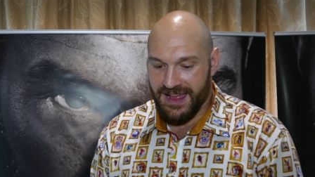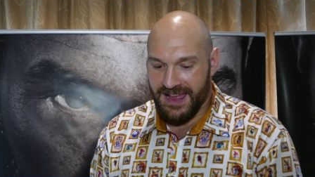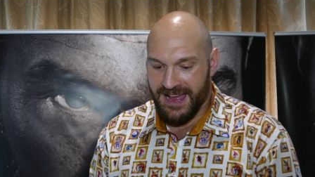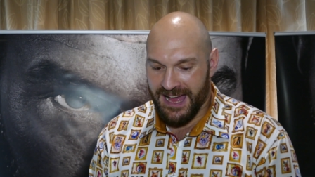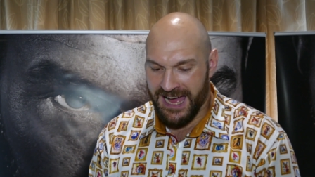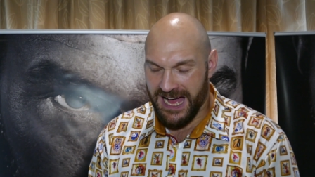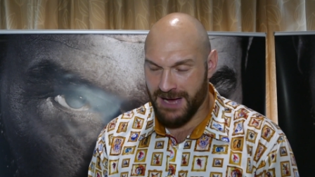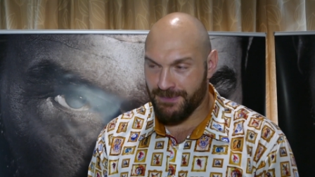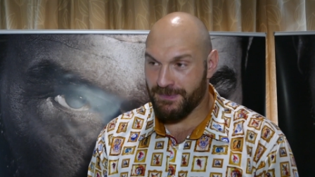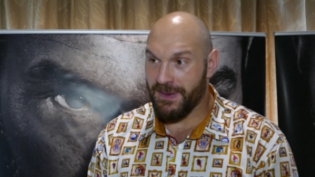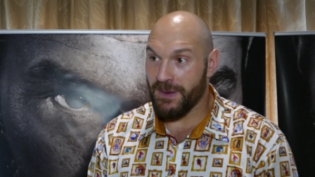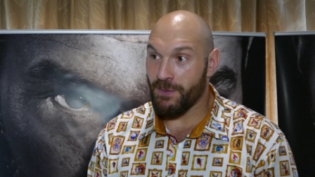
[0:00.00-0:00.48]

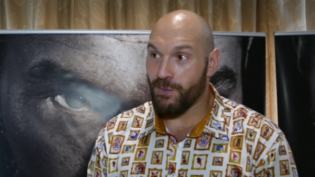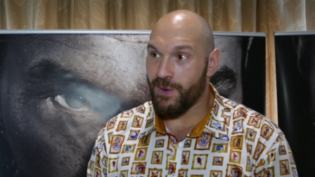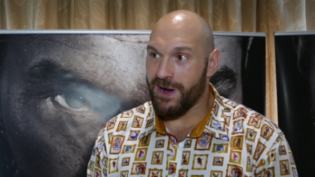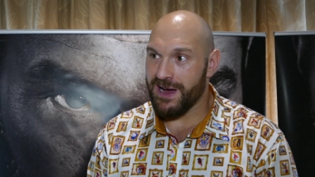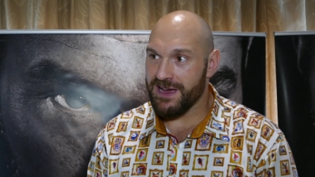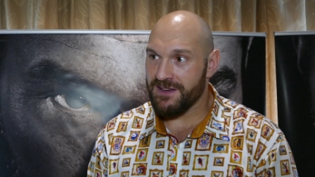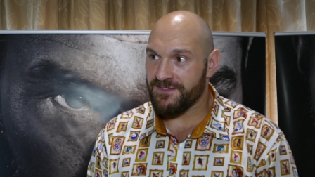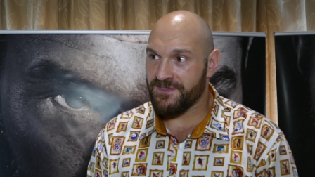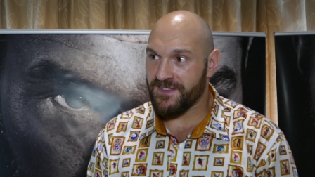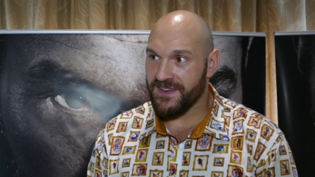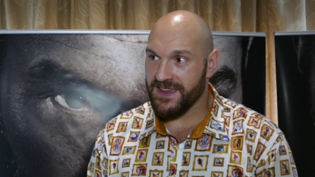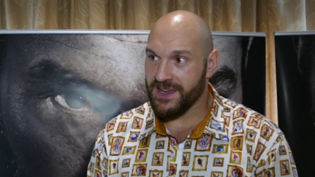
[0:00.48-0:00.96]
happy
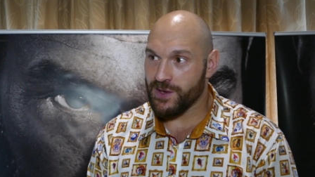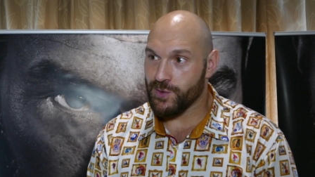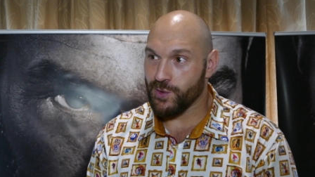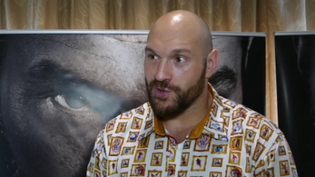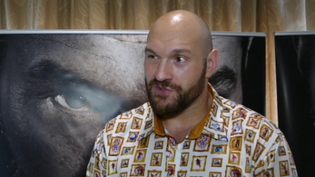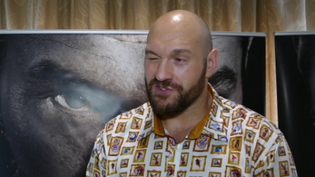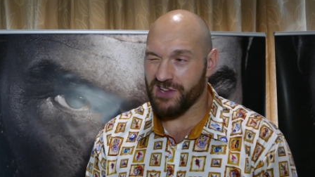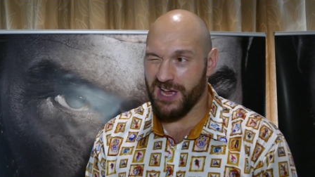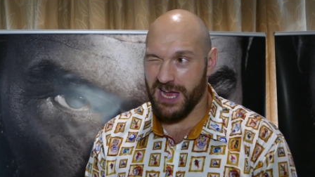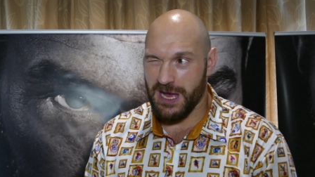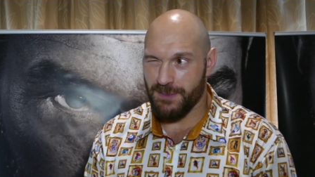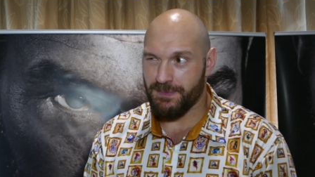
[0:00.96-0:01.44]
wife
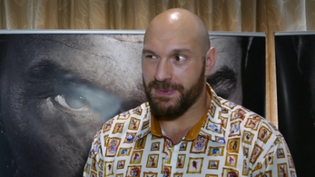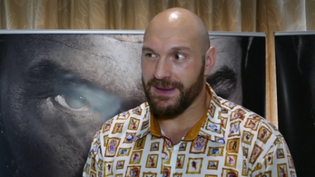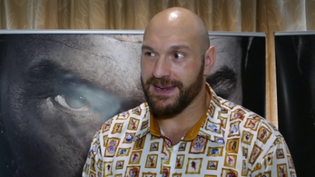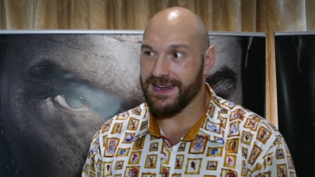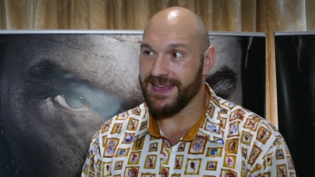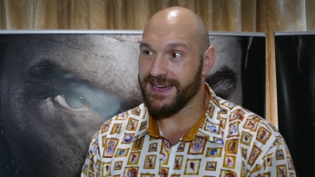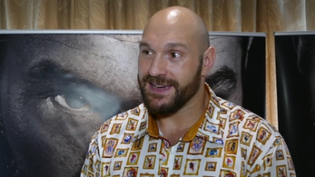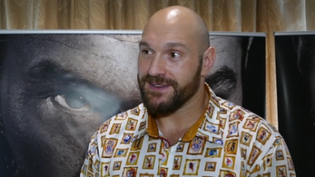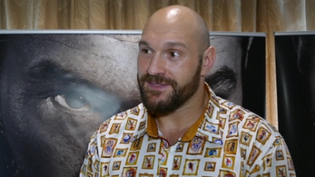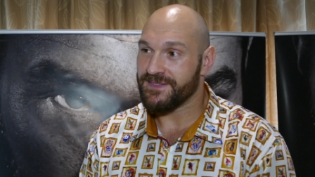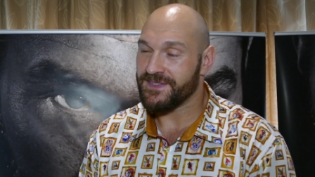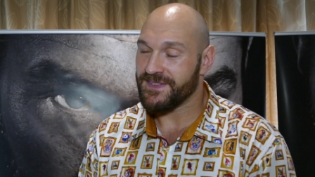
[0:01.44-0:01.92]
equals a happy
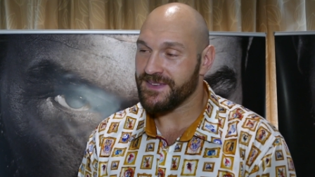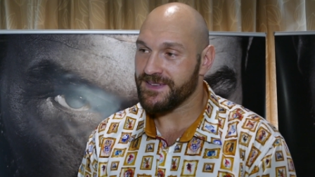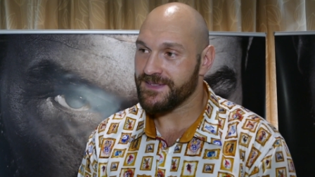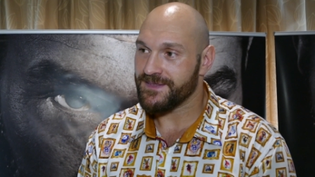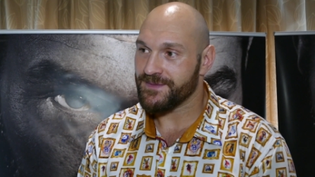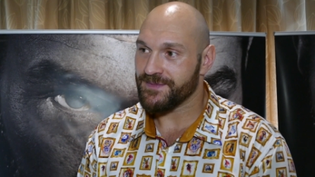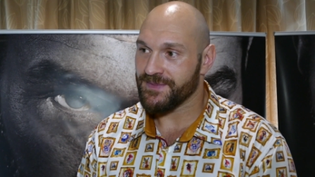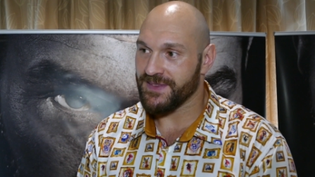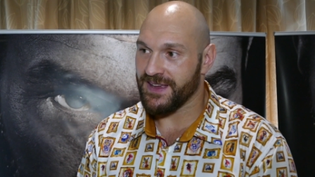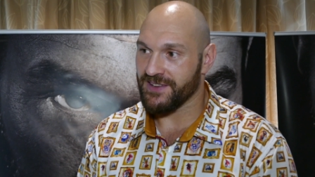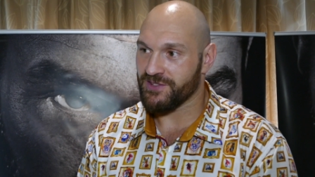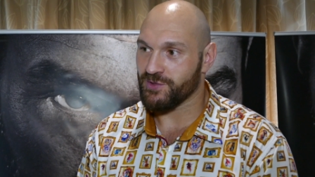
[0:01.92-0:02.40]

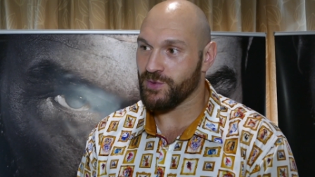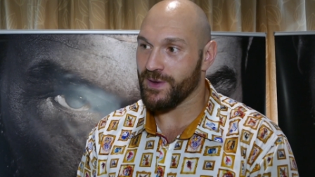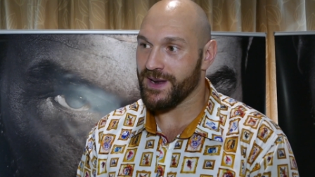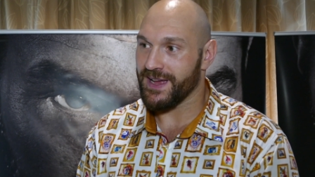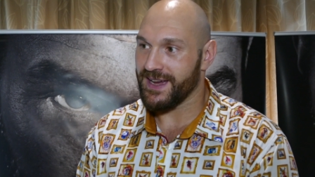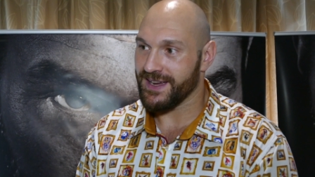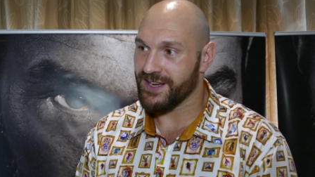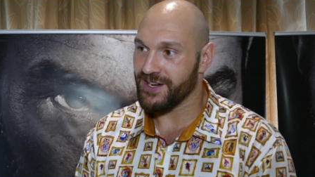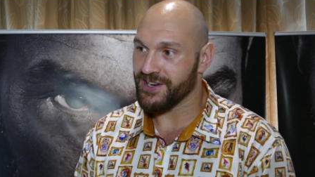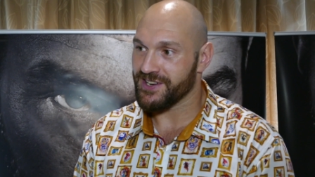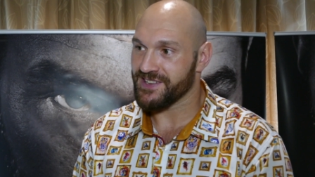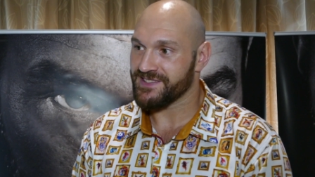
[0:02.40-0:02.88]
life. That's what
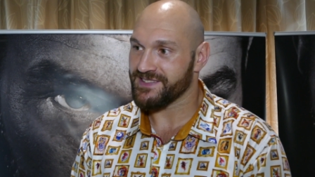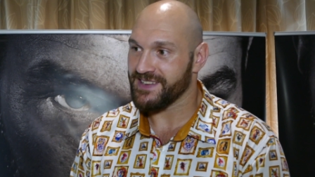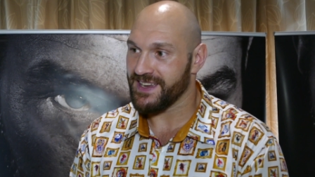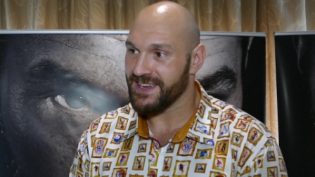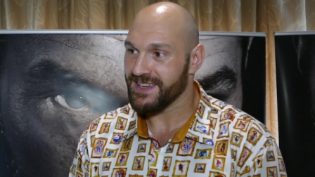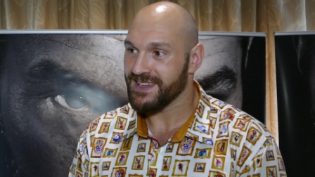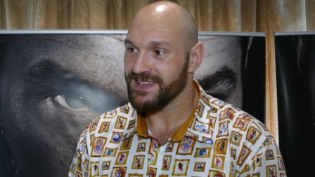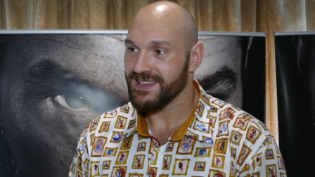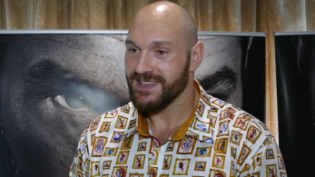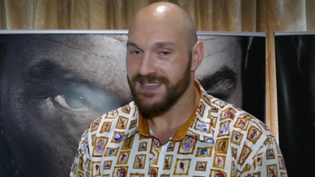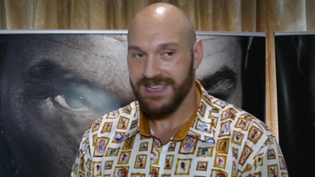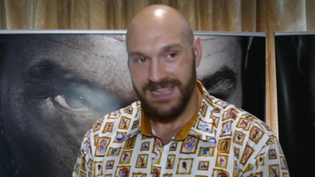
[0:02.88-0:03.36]
I got to
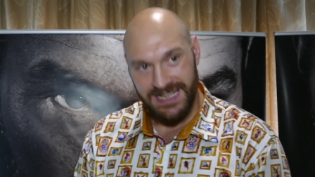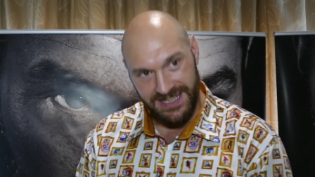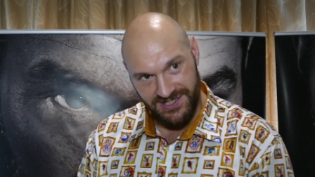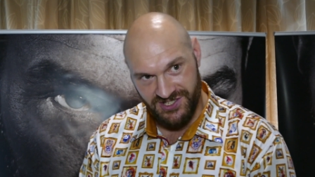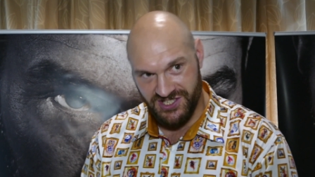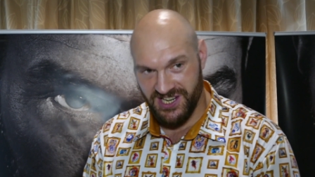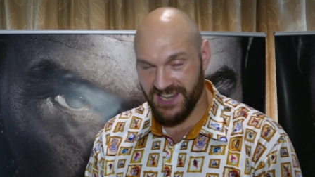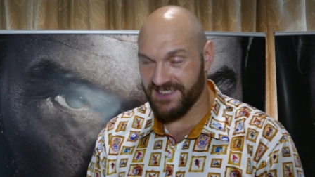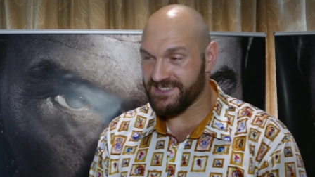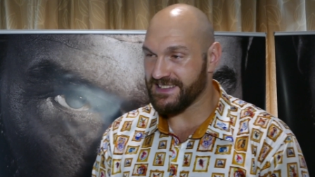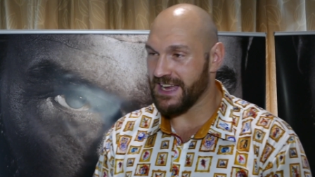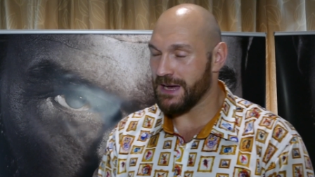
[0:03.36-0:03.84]
say.
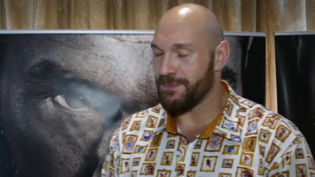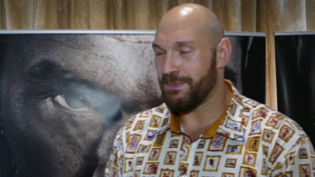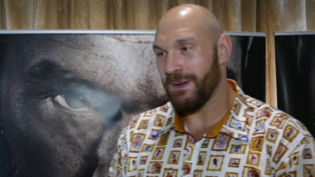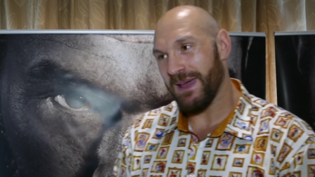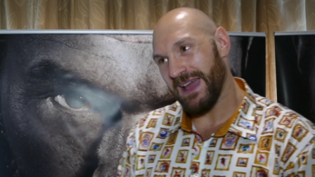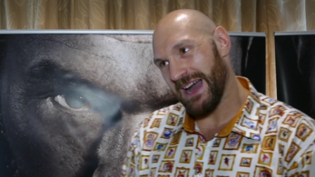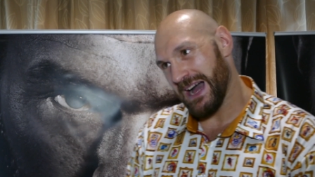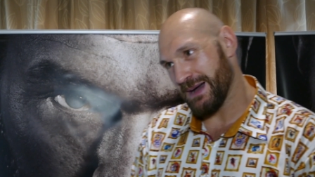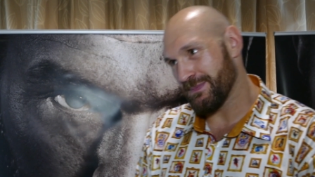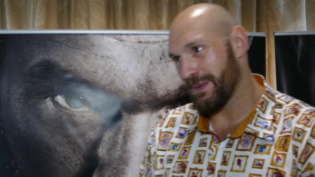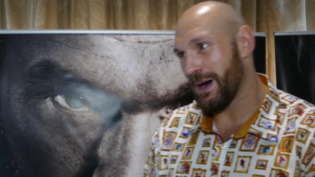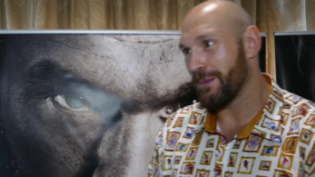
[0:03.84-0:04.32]
She's happy,
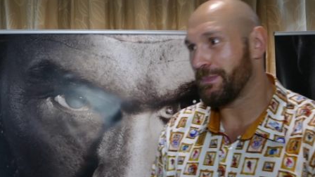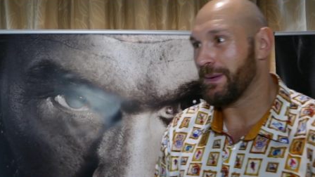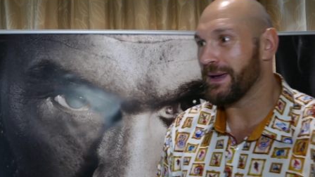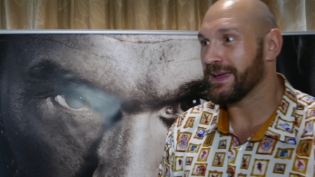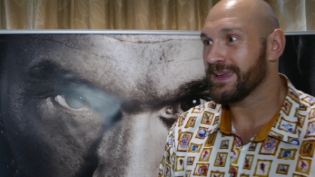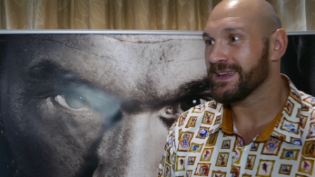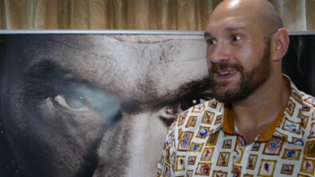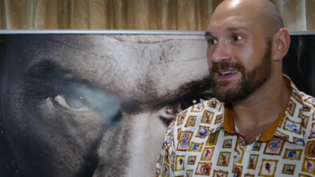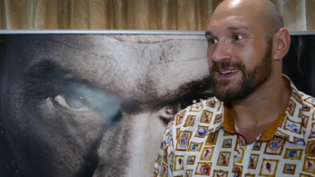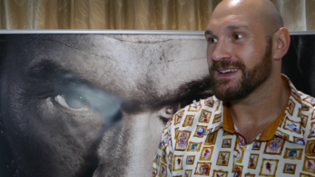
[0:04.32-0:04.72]
I'm happy.